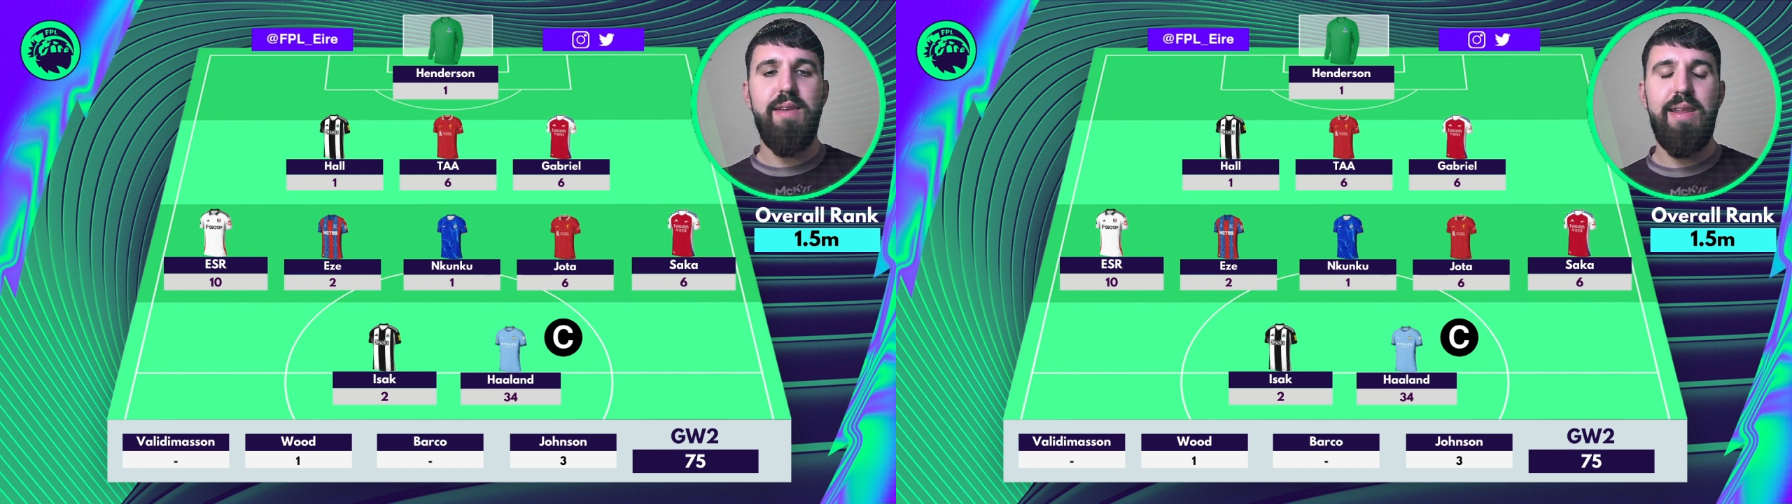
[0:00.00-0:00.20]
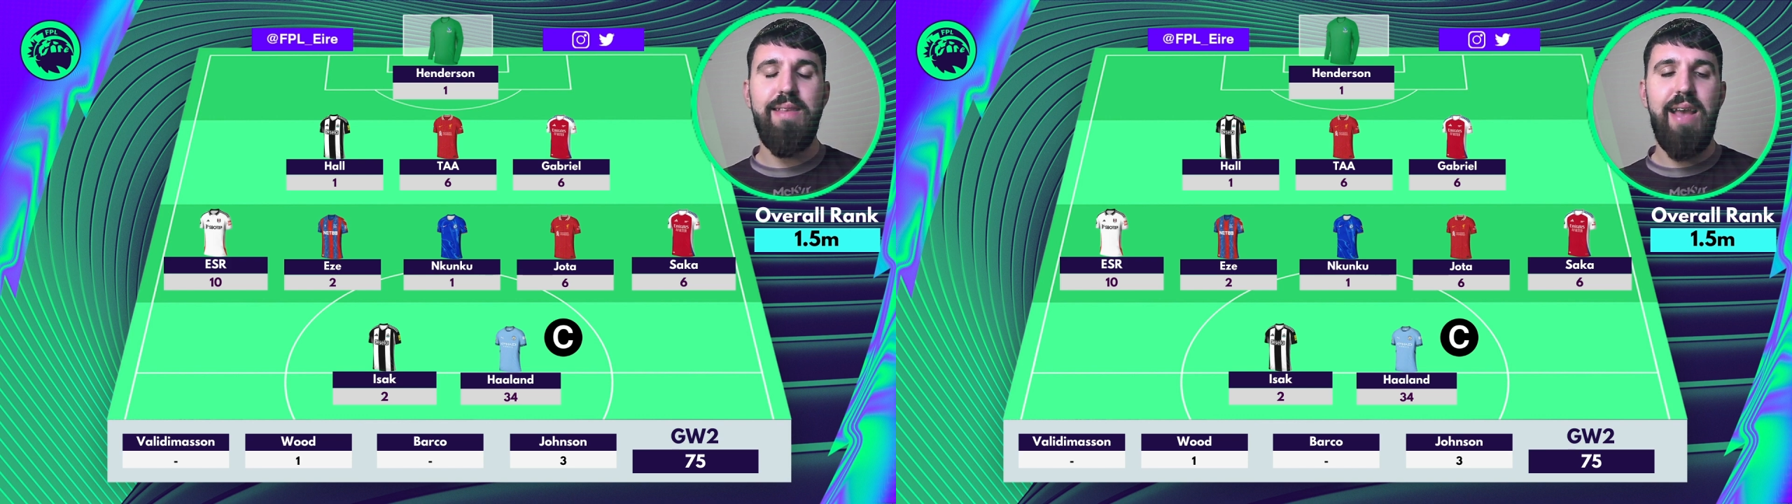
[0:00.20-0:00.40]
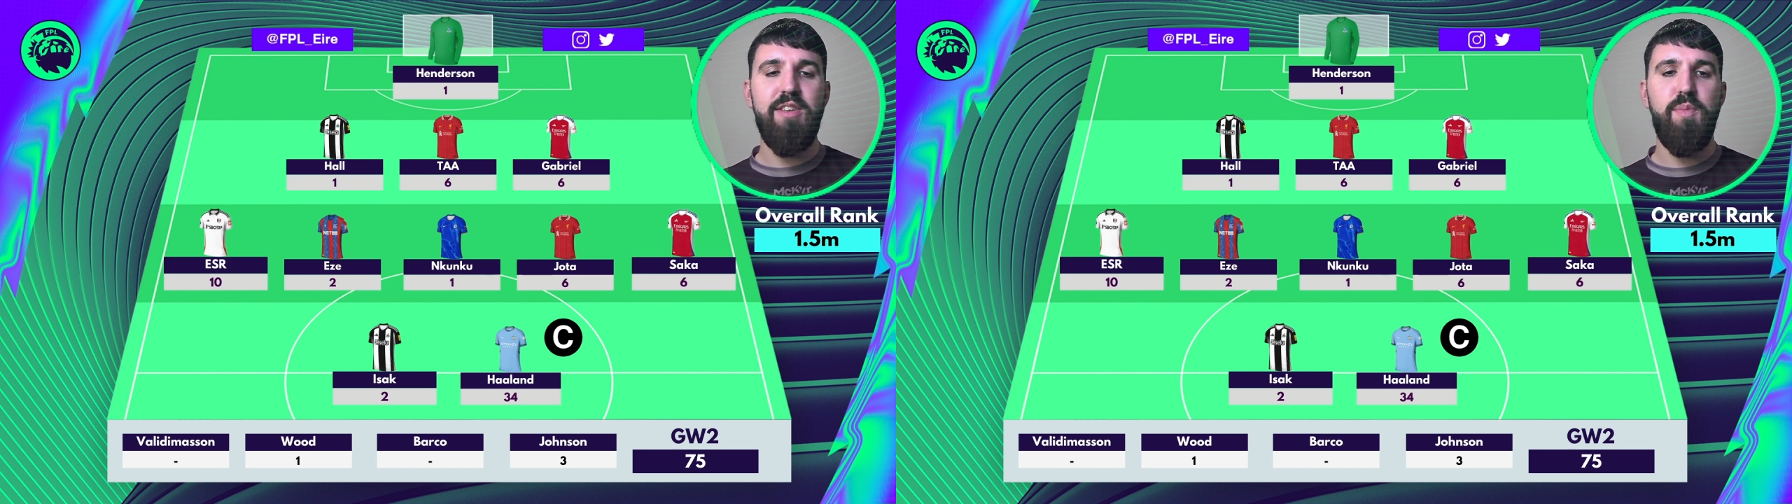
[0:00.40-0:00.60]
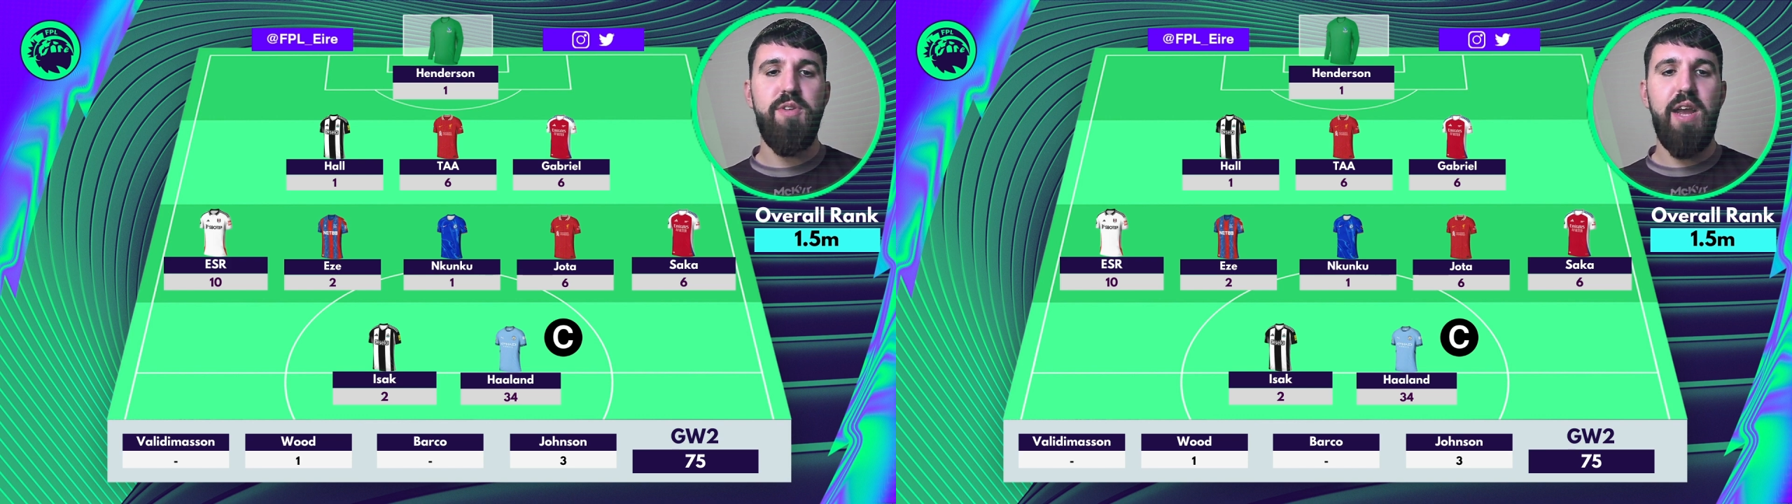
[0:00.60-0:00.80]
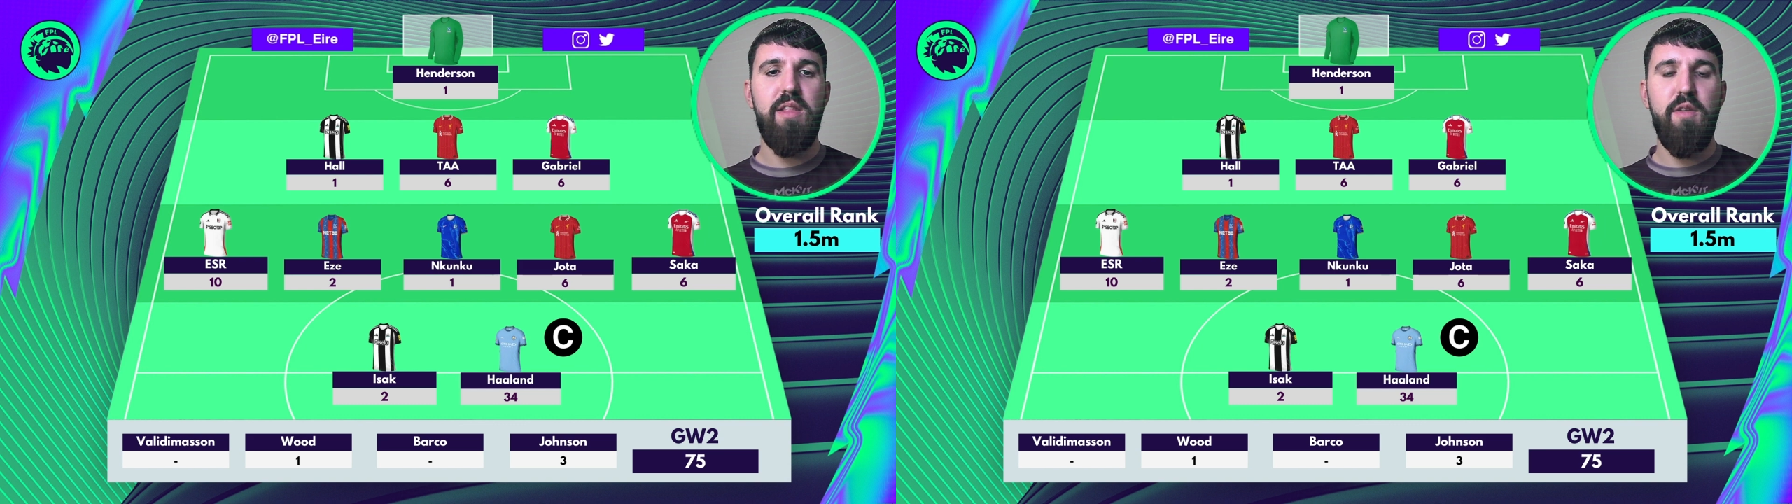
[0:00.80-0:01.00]
and he's actually
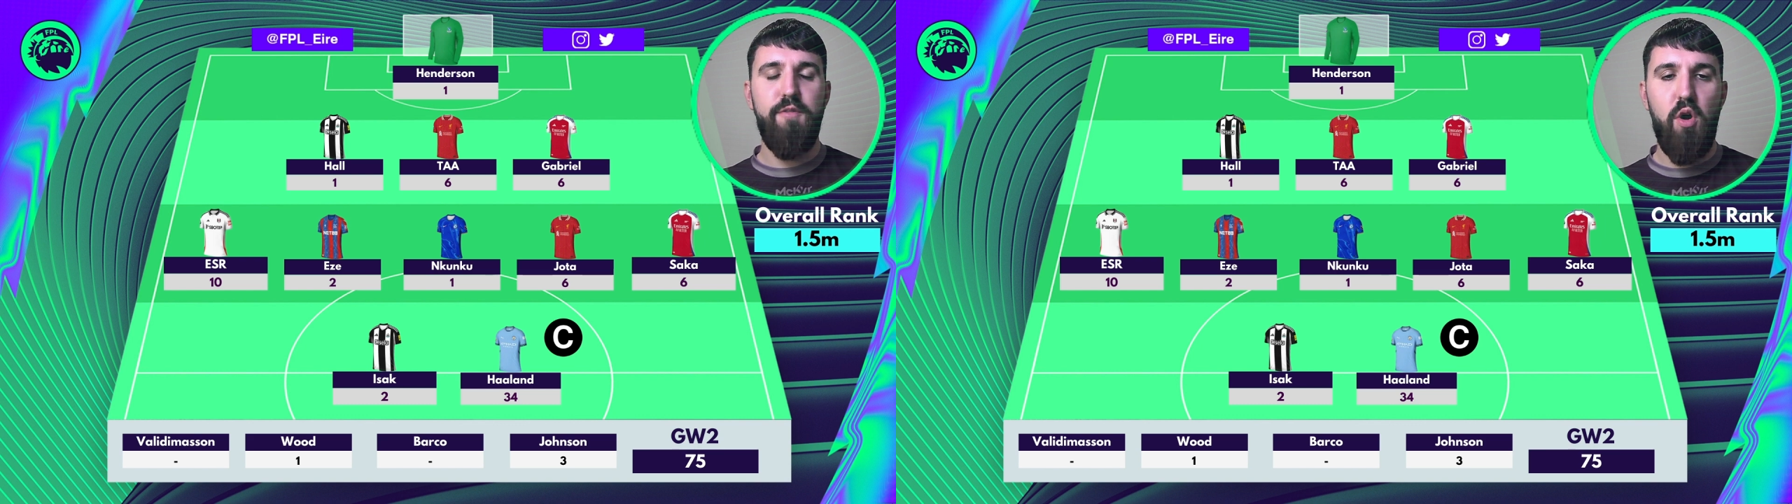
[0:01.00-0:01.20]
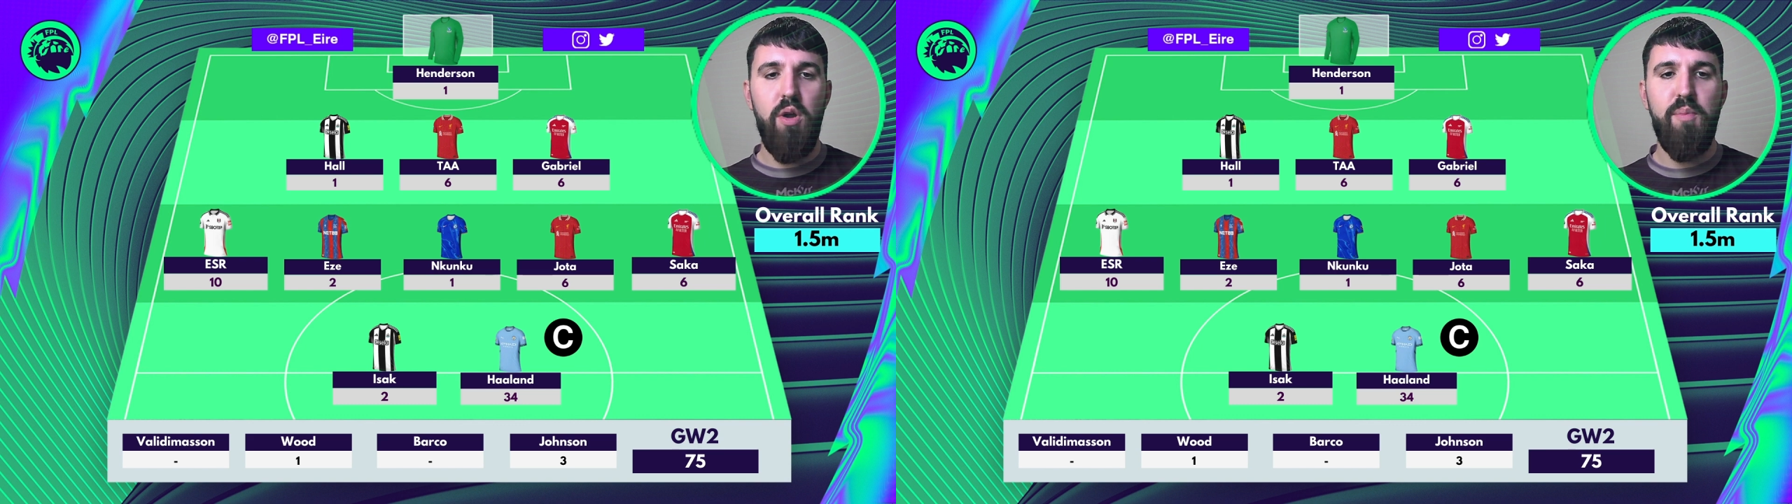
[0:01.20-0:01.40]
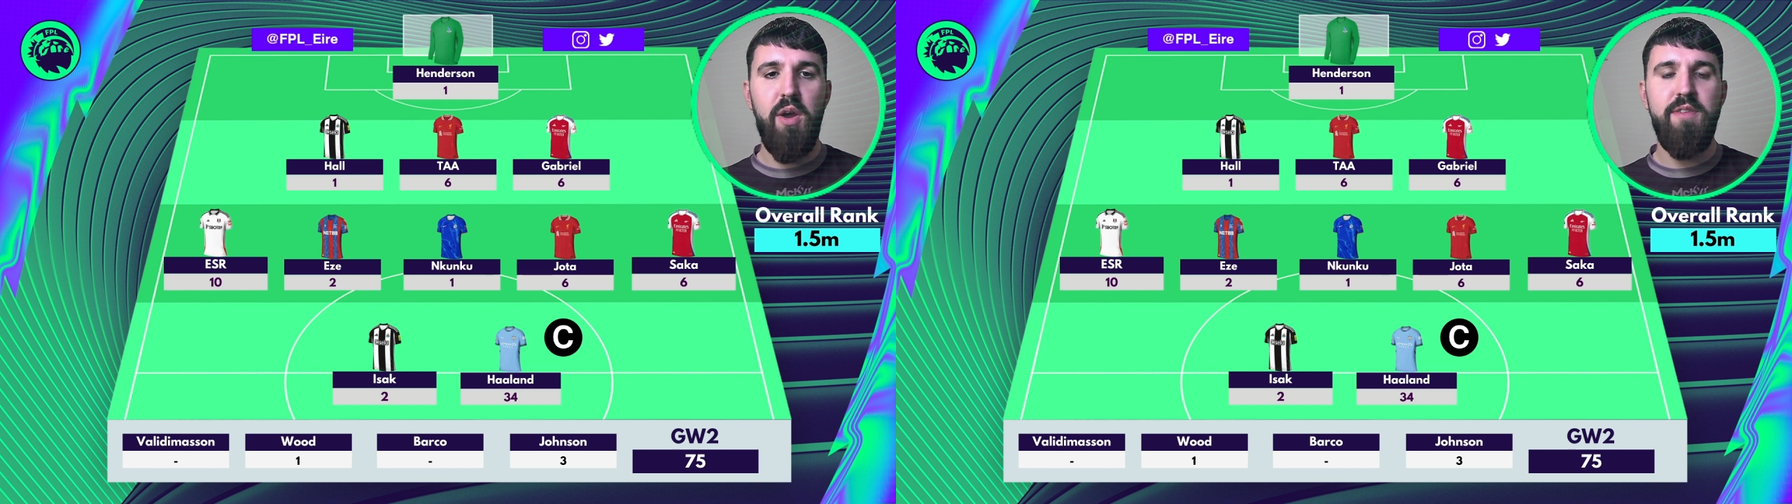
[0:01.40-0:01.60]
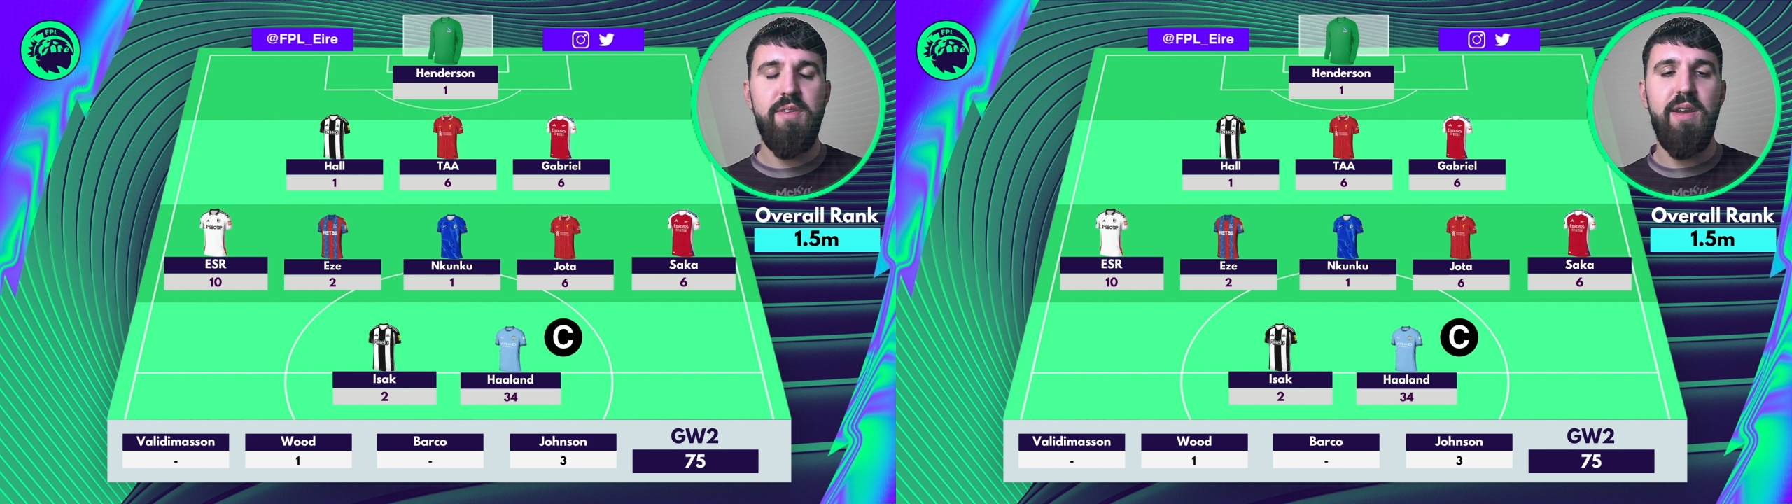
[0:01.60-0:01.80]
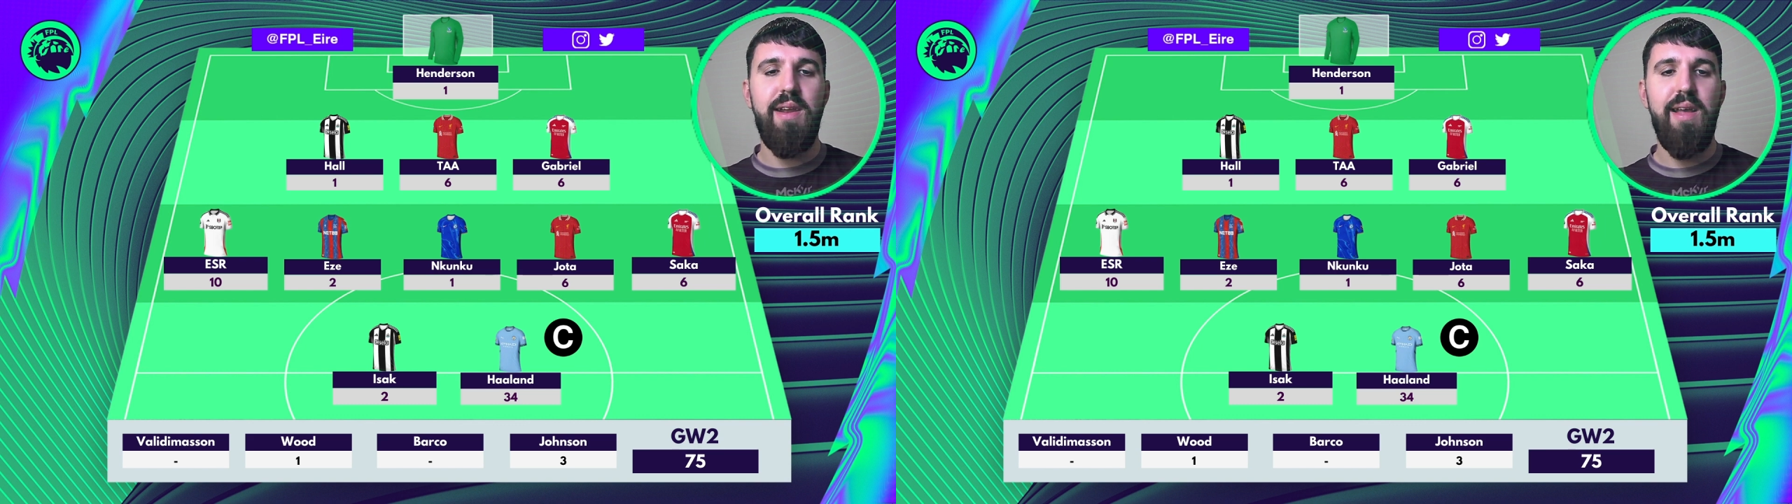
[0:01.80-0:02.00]
projected to fall in price
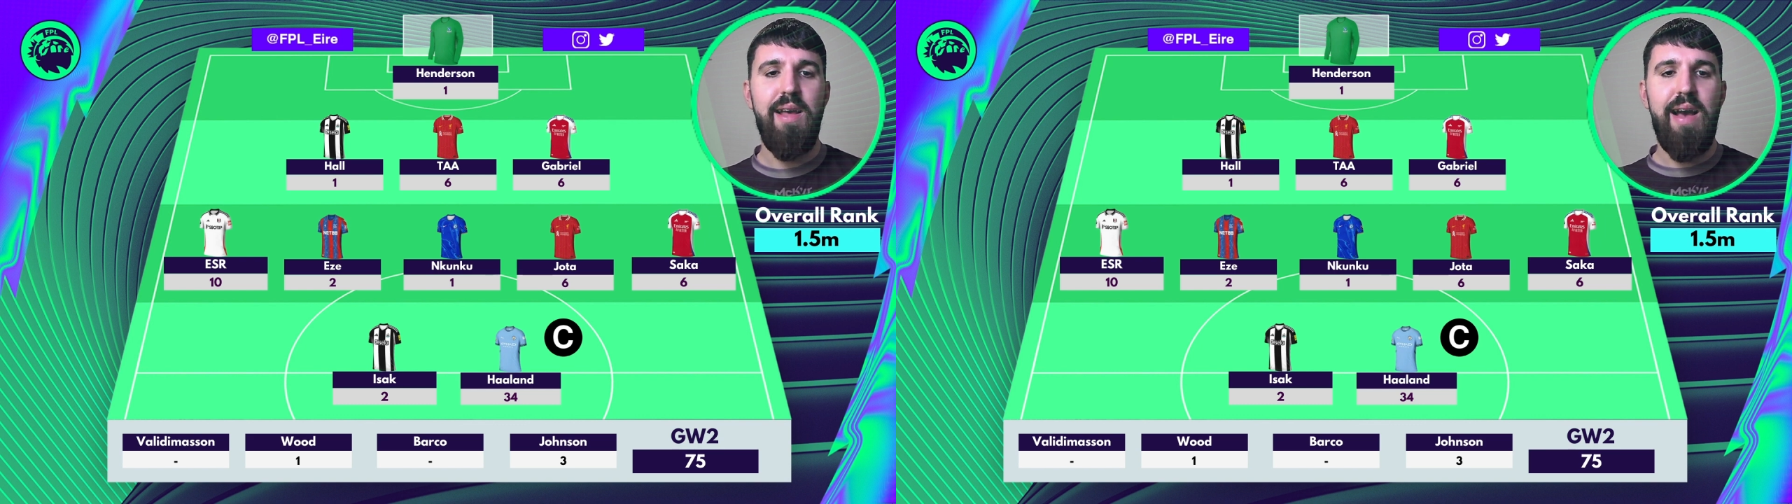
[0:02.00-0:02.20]
tonight